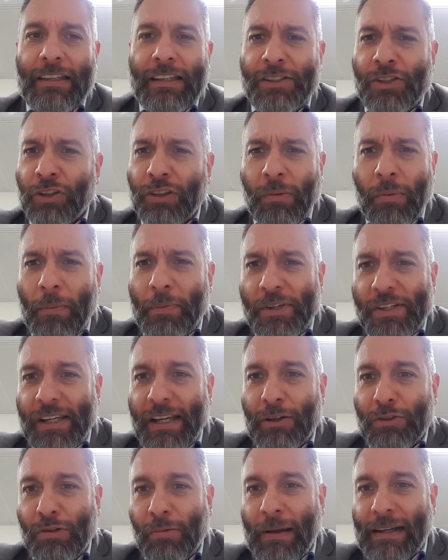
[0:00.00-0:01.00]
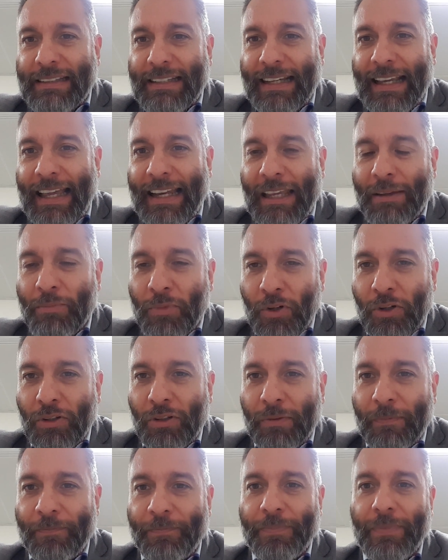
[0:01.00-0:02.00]
It's not the BBC automatic
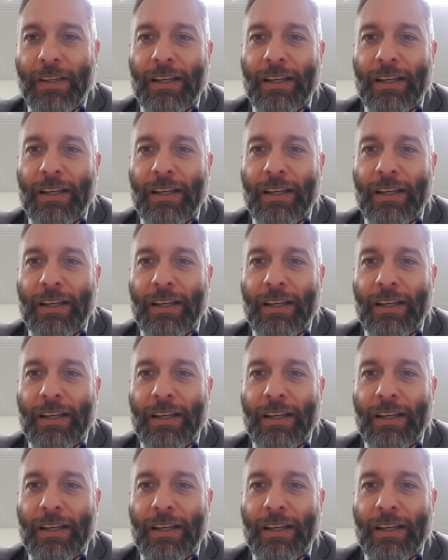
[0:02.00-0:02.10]
anymore.